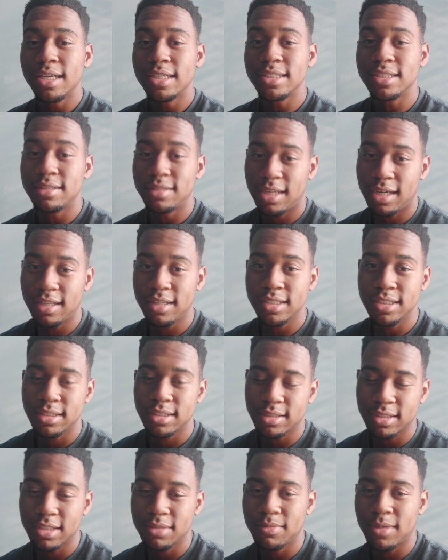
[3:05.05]
So now let's
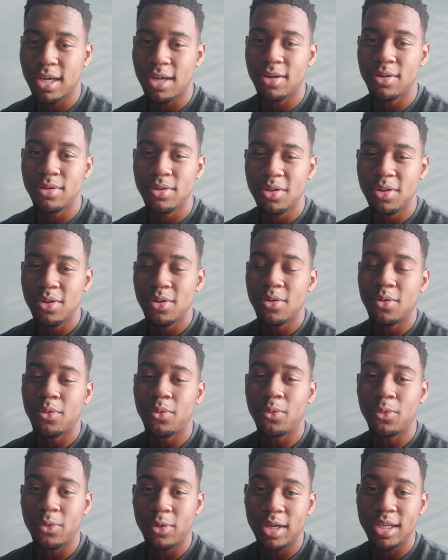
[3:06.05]
talk about
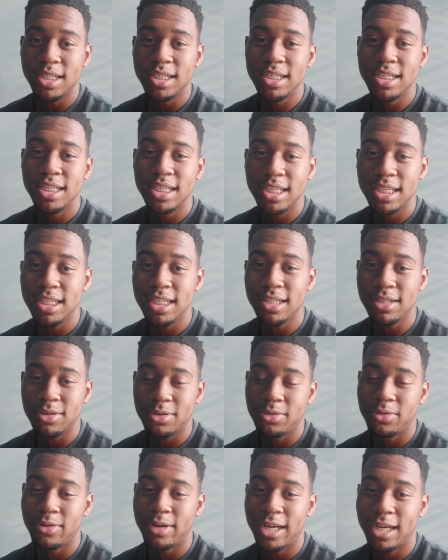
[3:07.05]
1
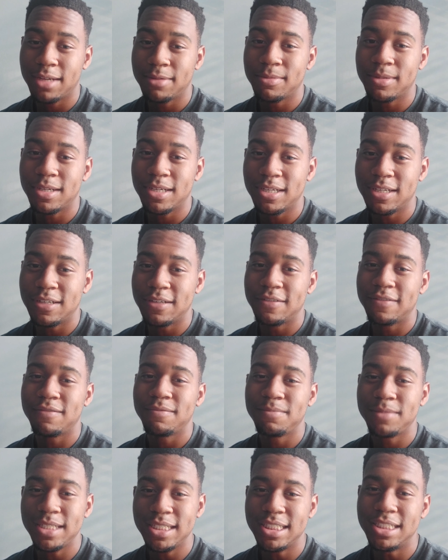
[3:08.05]
kilogram
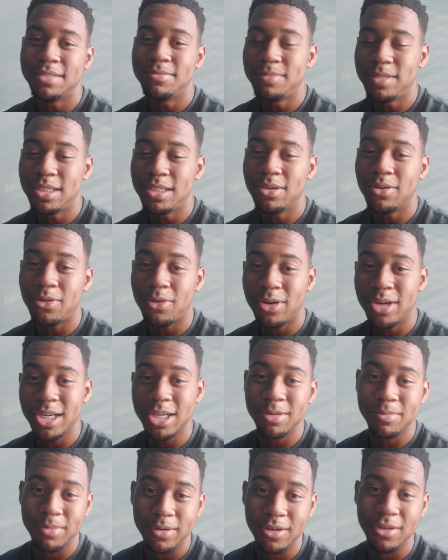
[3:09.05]
of PCP on
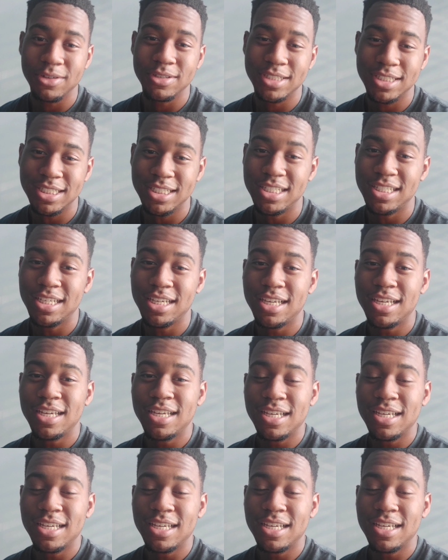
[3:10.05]
your person.